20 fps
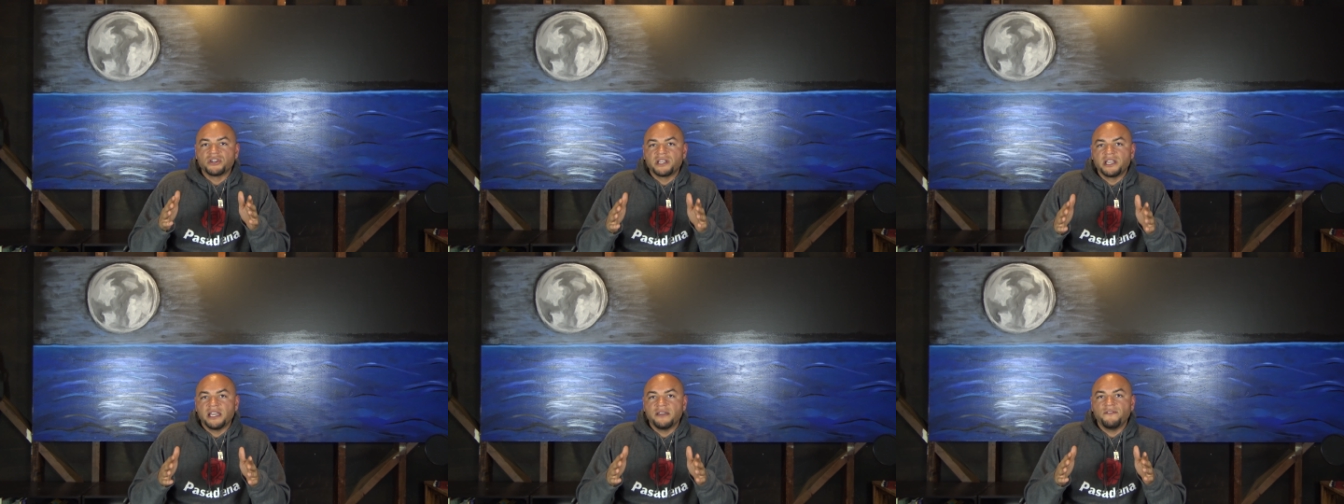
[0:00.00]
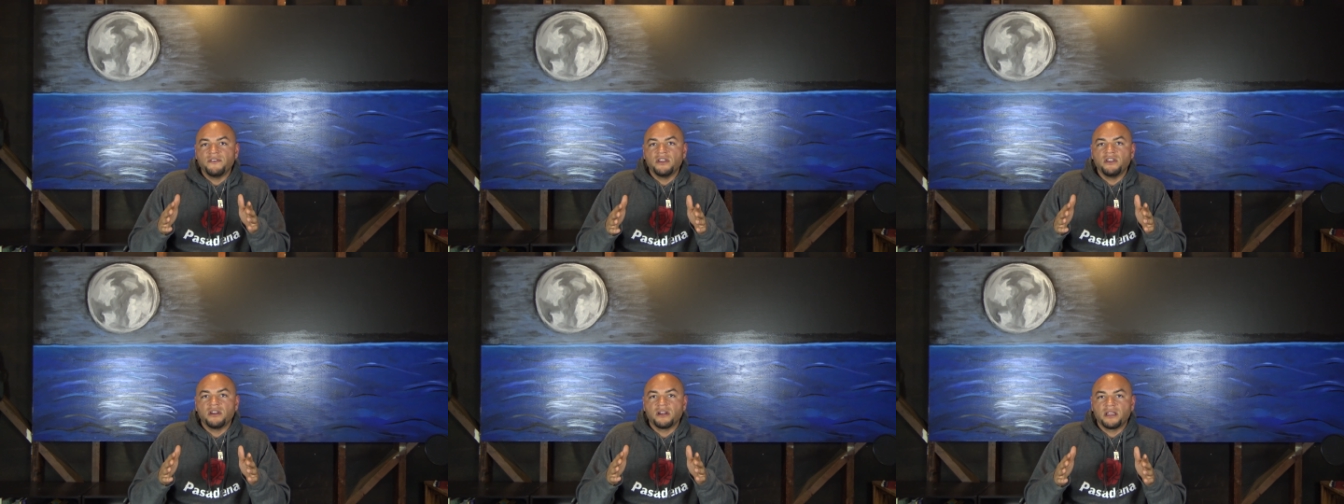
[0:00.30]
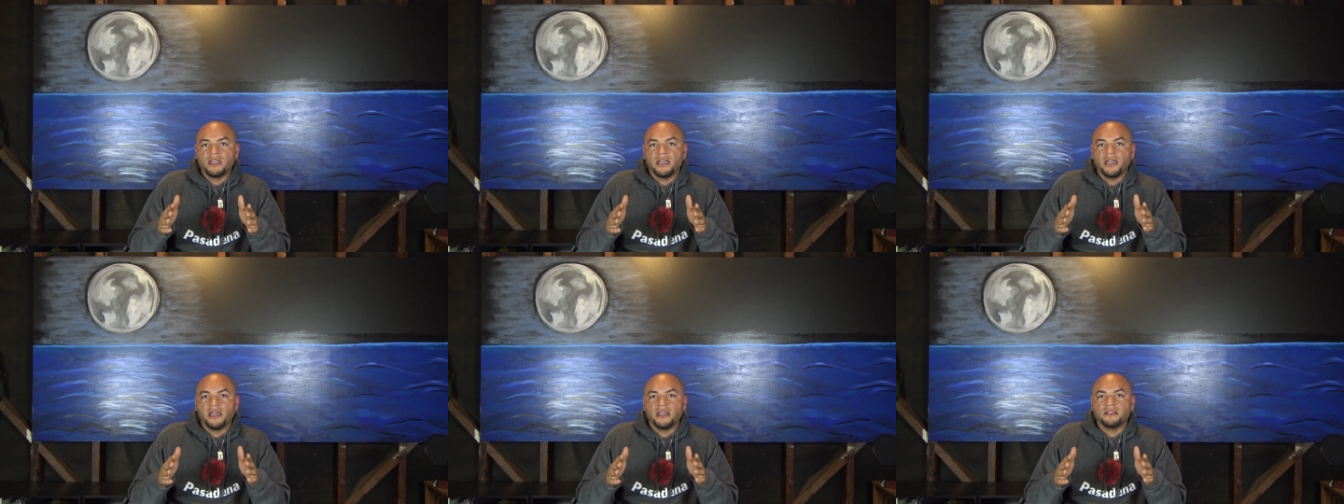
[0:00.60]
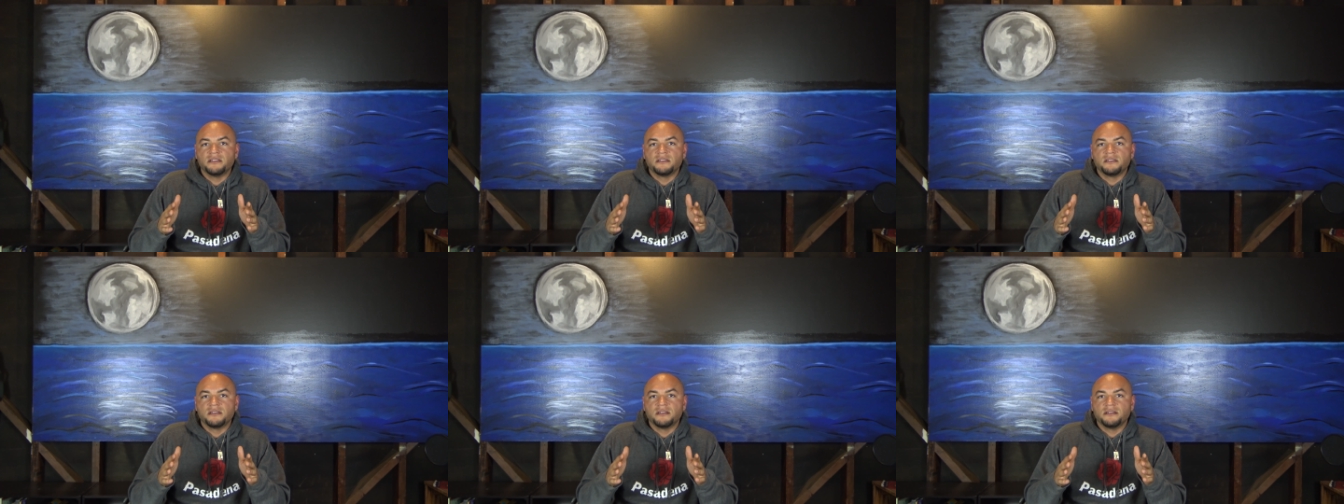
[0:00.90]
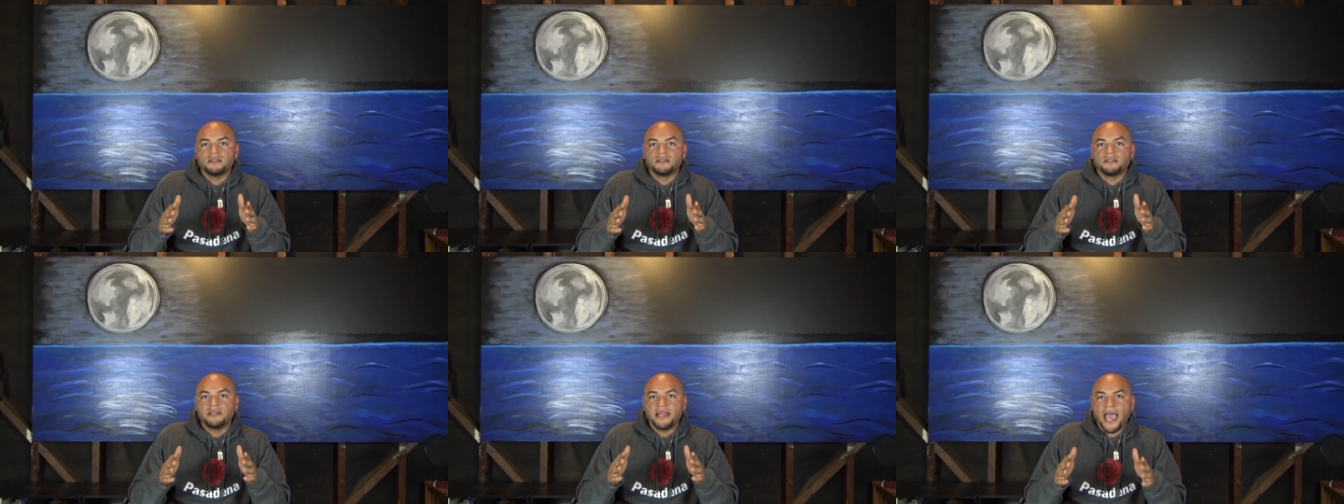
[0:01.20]
you're giving your kids
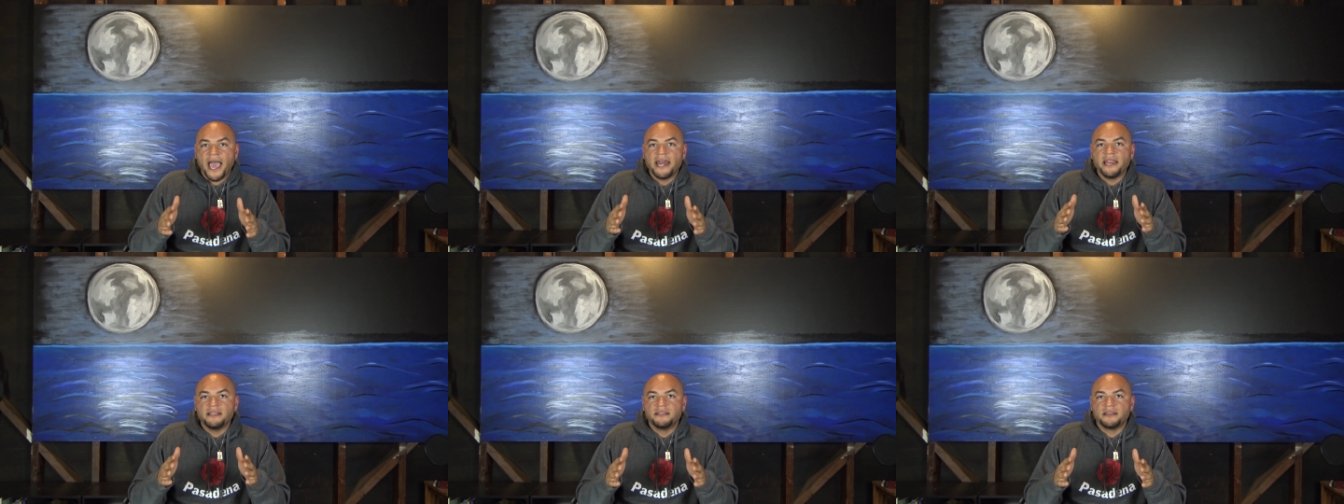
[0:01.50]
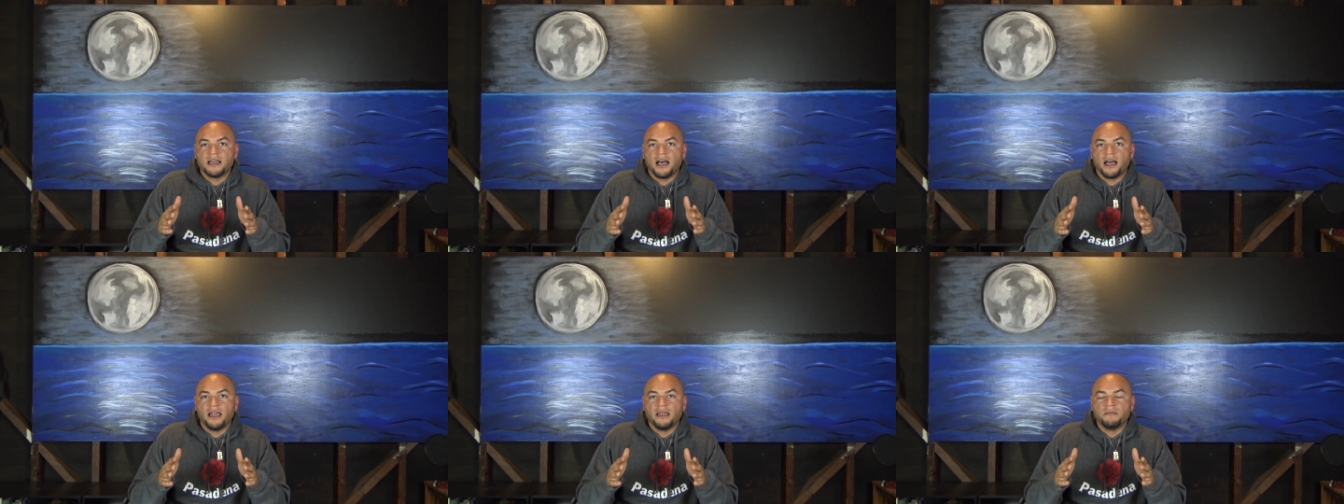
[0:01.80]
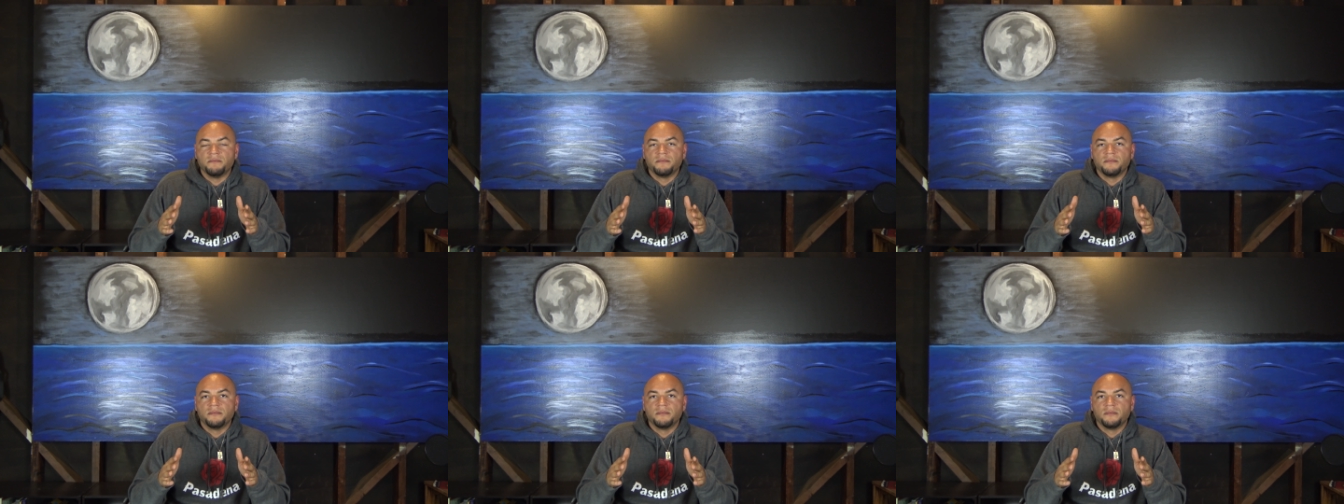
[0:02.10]
daddy time,